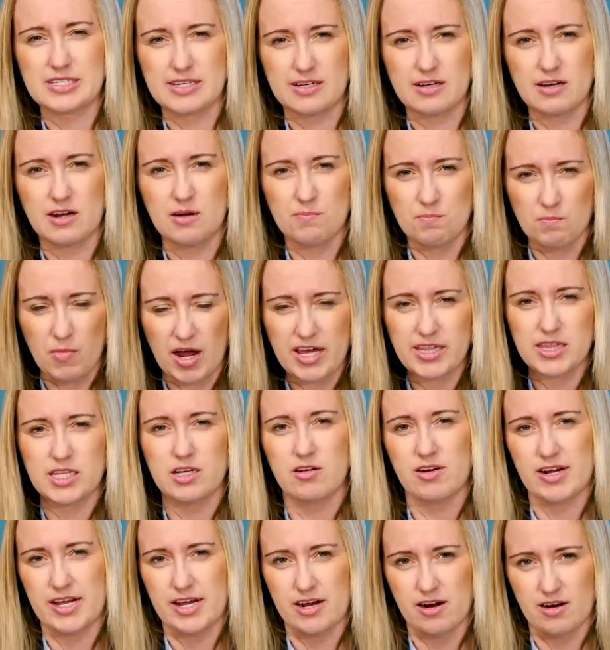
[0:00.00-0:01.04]
And my
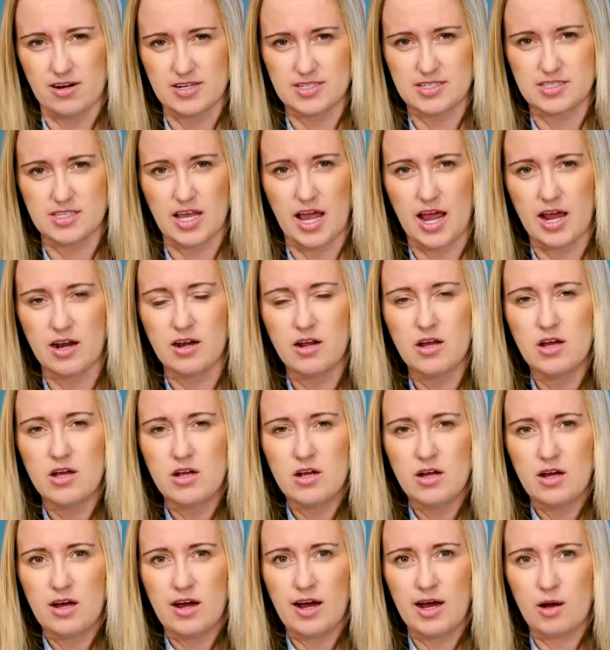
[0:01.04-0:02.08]
theory here is that
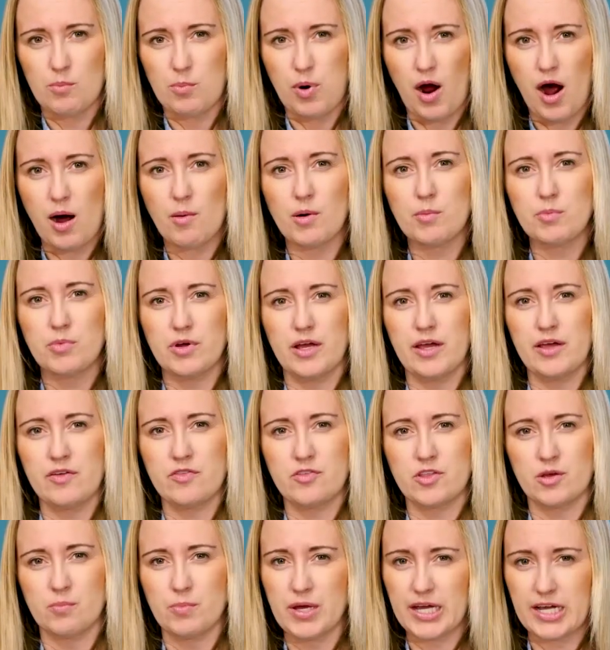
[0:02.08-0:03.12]
probably
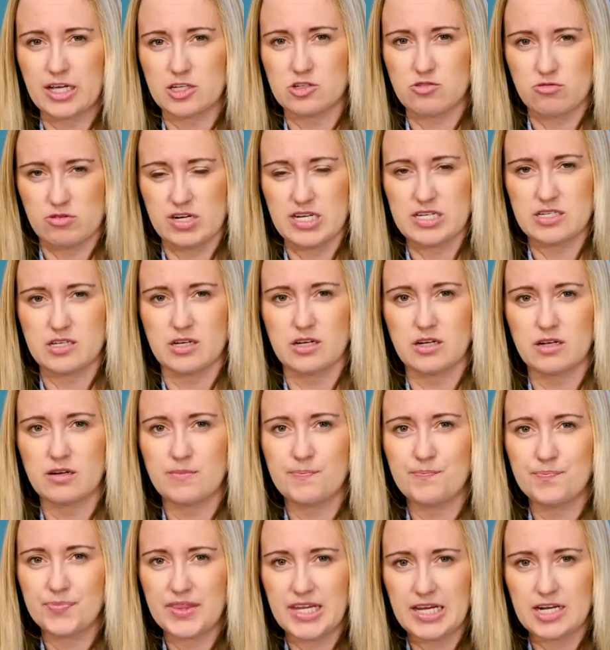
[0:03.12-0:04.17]
the biggest
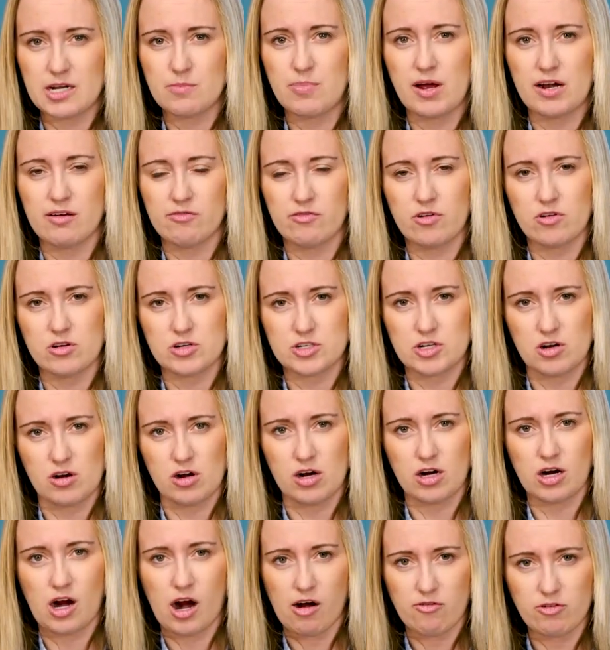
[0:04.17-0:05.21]
reason independent voters are
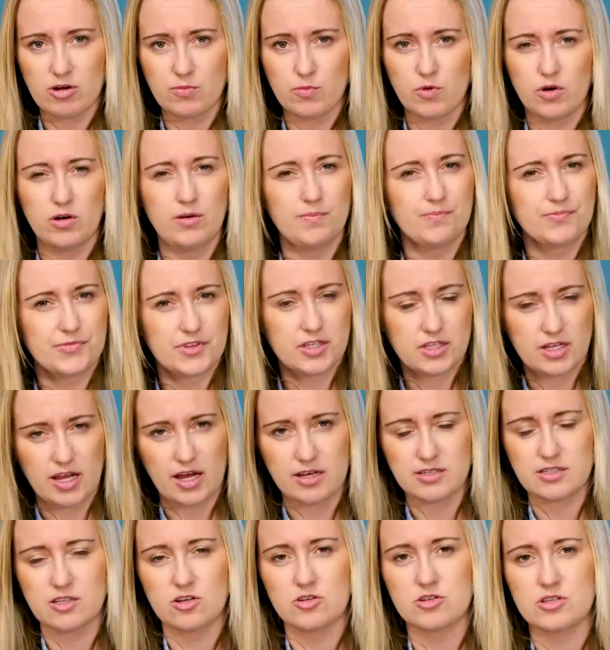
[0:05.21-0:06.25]
uncomfortable,
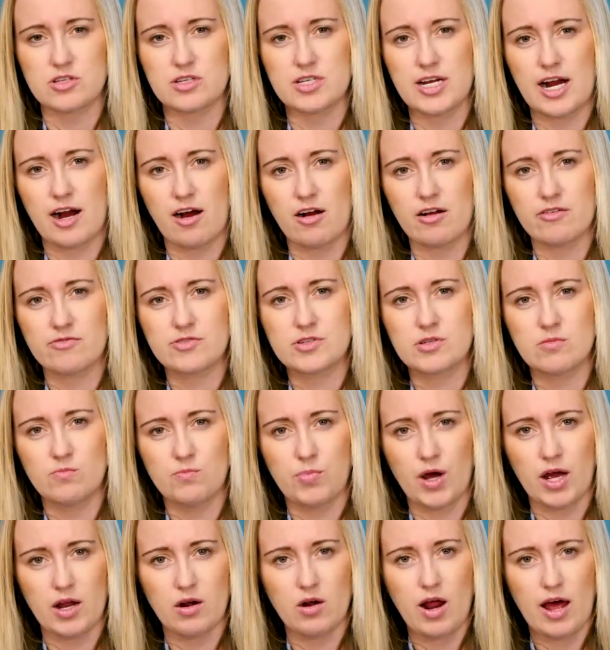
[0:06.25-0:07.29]
yes, there's the tariffs,
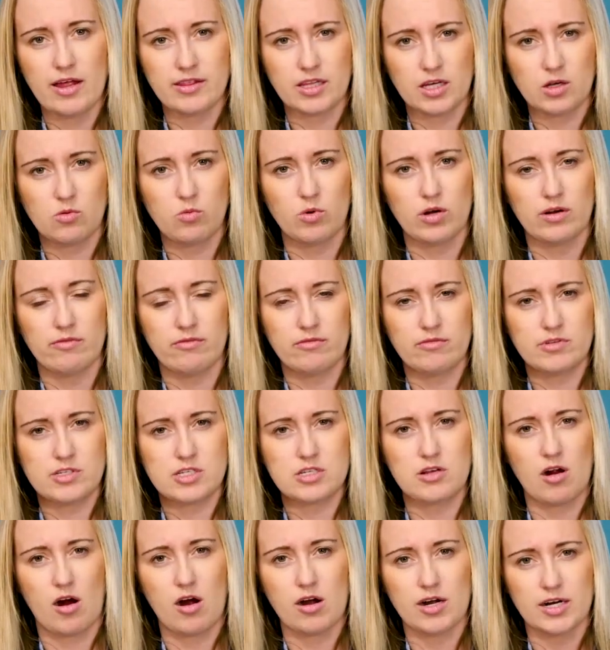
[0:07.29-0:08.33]
but I think what
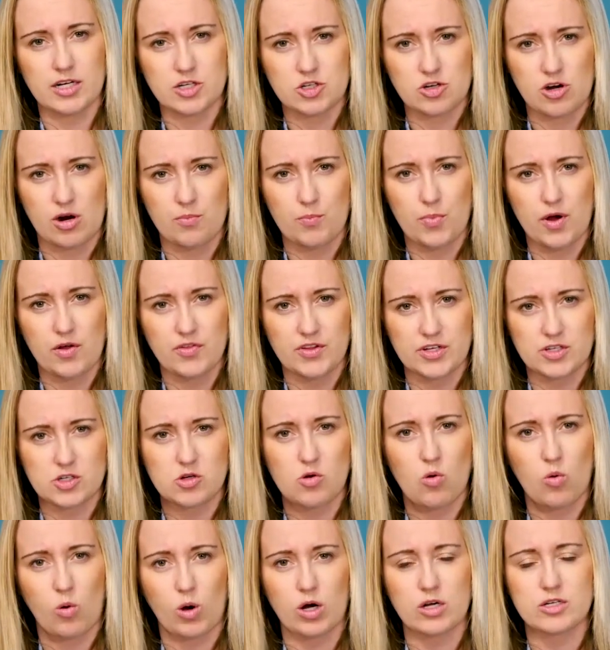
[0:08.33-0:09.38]
started Trump on this
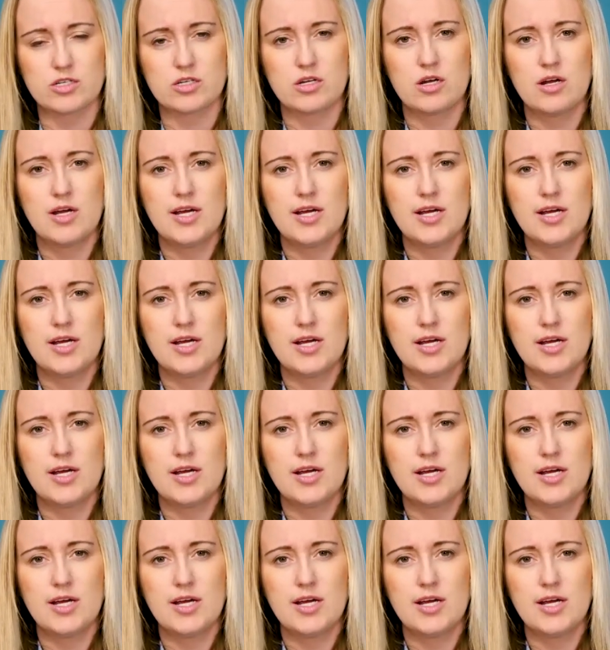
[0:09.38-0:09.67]
course